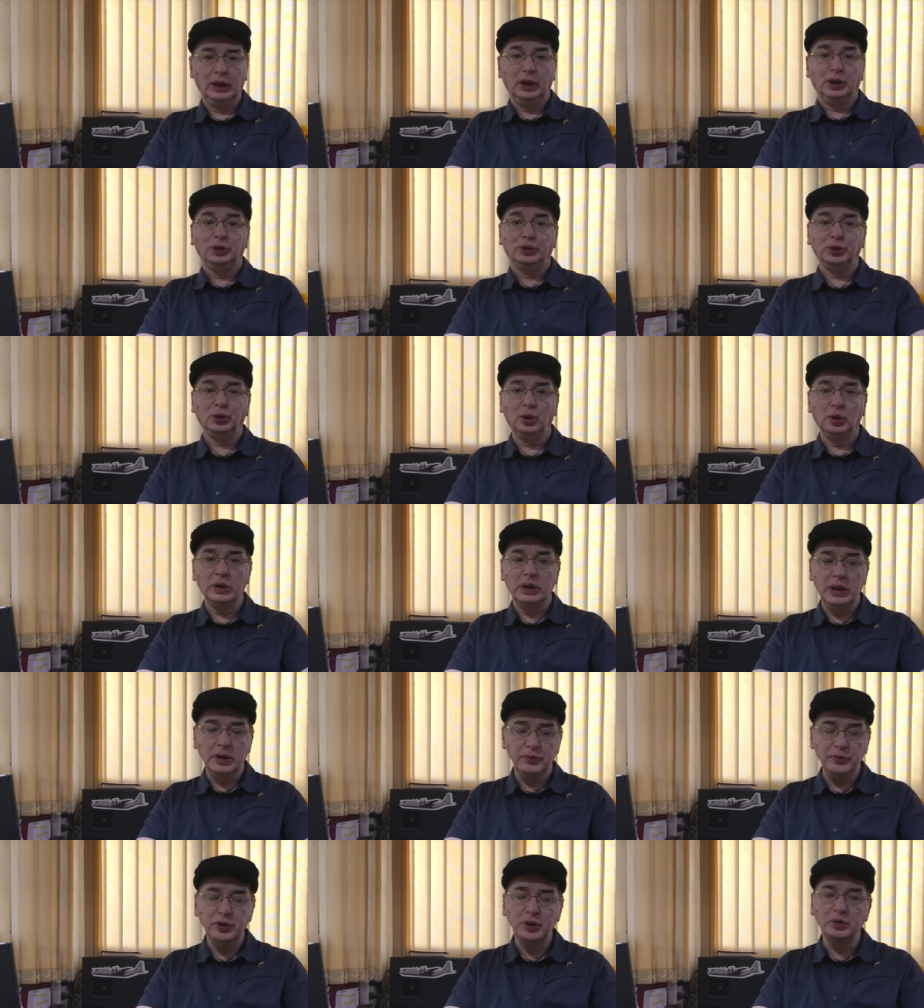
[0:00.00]
So
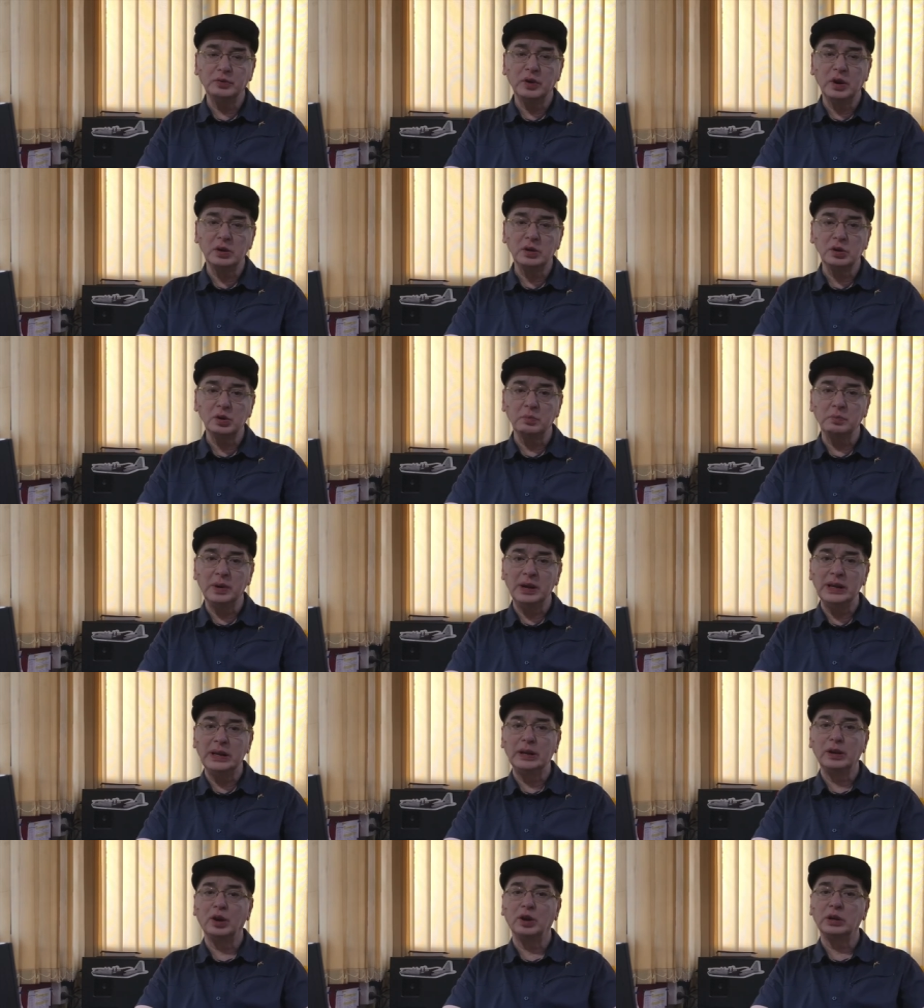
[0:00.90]
if you want to
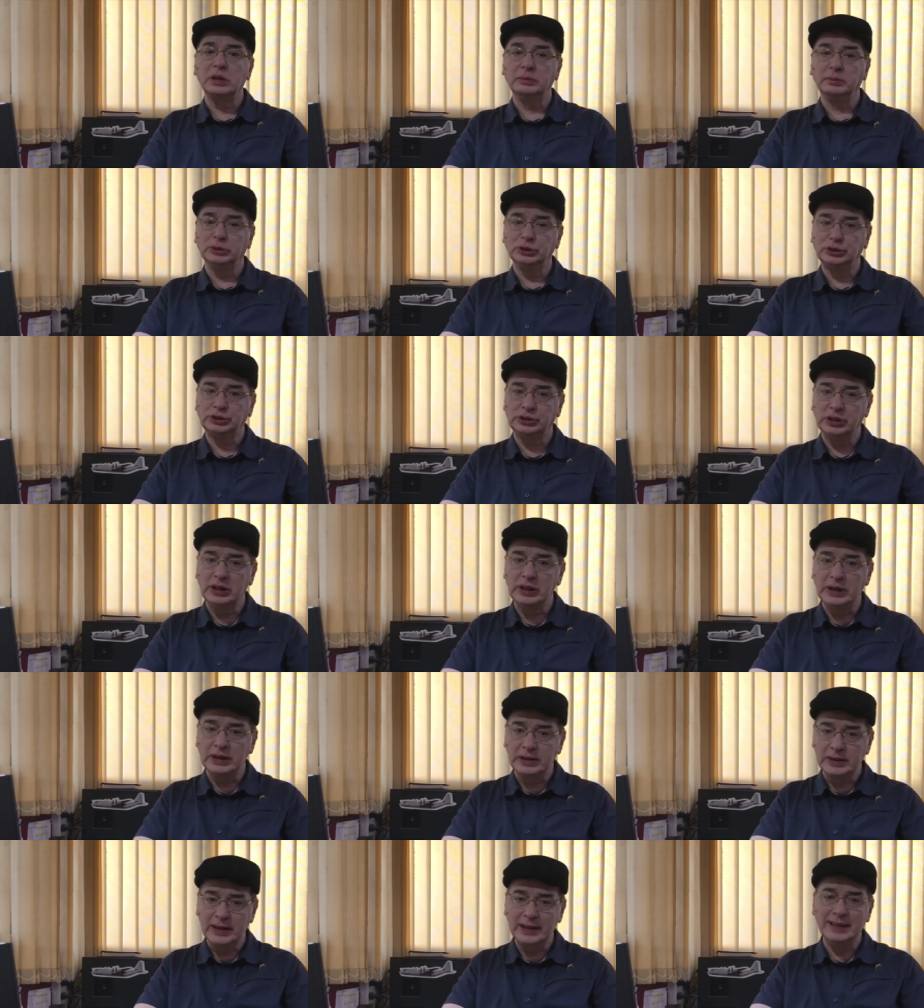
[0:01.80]
build your emotional
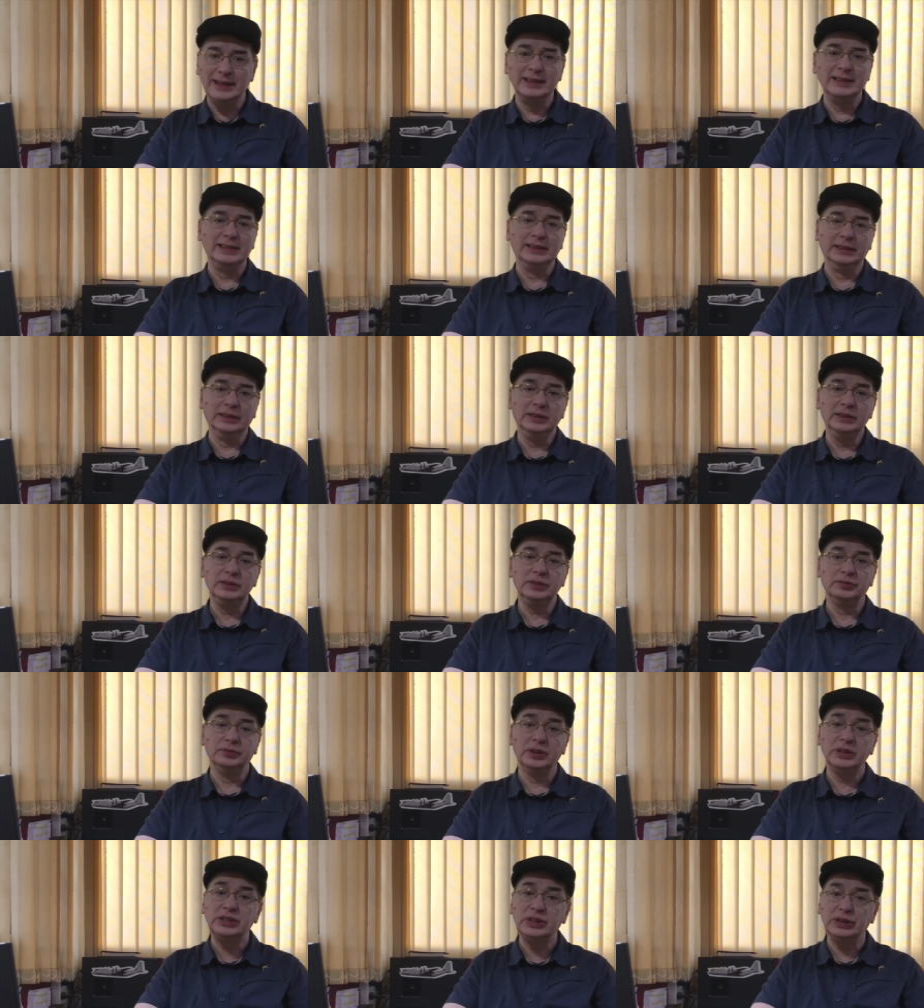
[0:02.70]
intelligence,
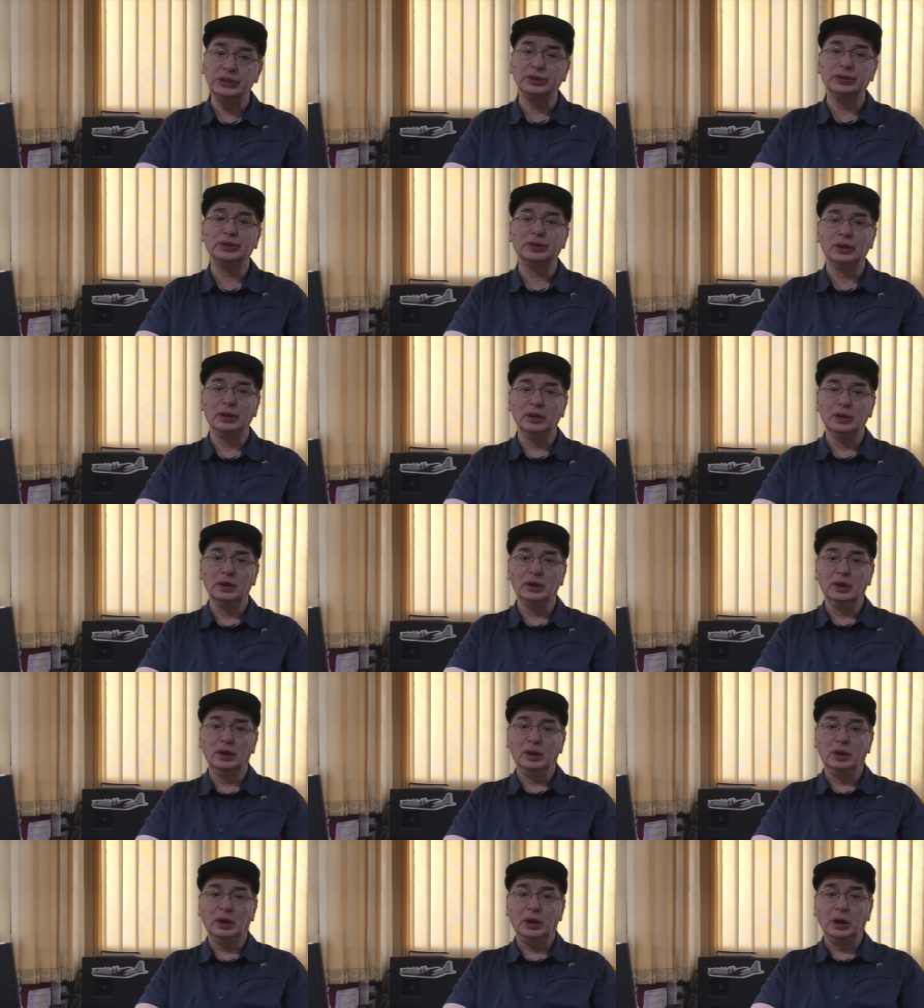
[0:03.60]
which is,
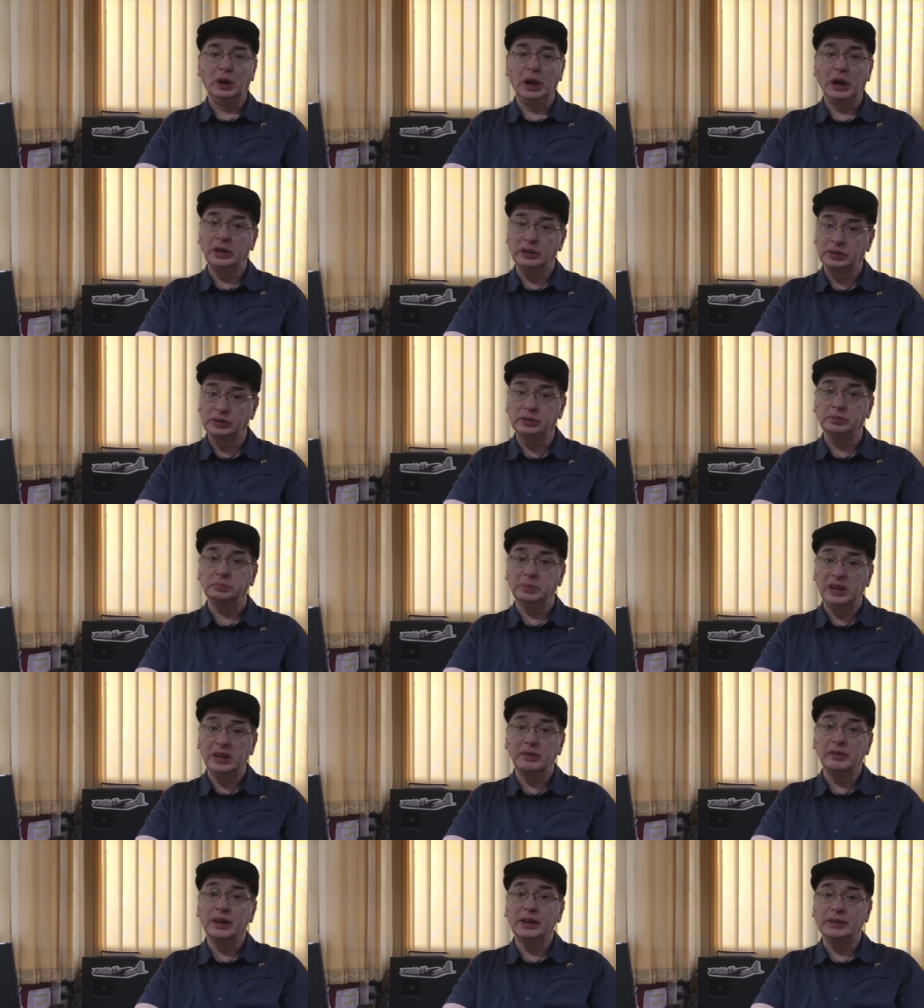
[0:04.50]
as
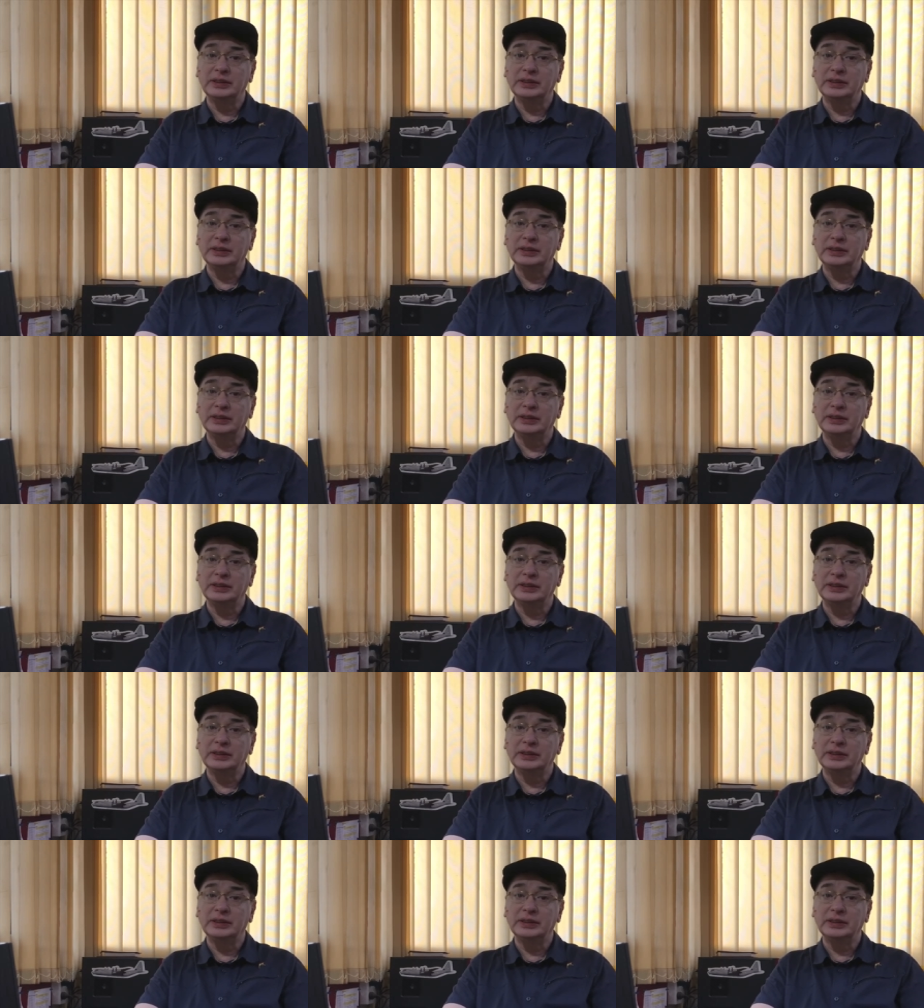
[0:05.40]
behavioral